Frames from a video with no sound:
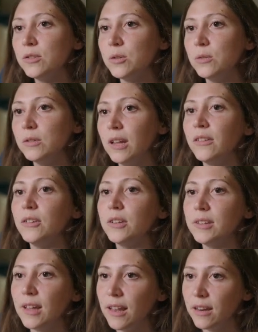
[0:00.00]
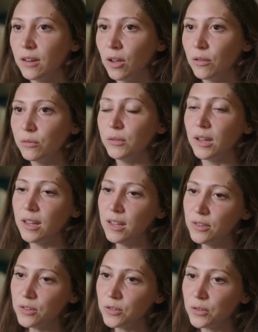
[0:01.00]
to the understanding of the
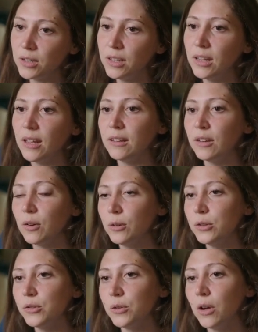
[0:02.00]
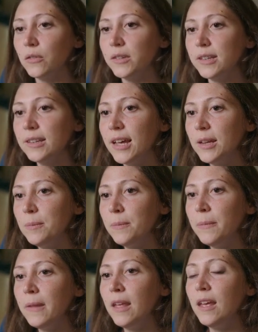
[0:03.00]
history and the culture of the time
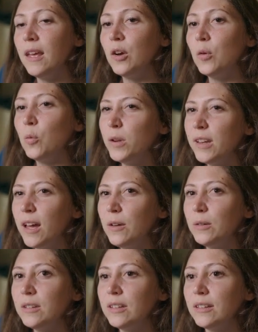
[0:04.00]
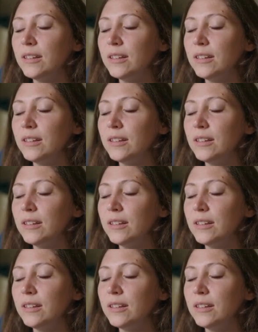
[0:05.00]
without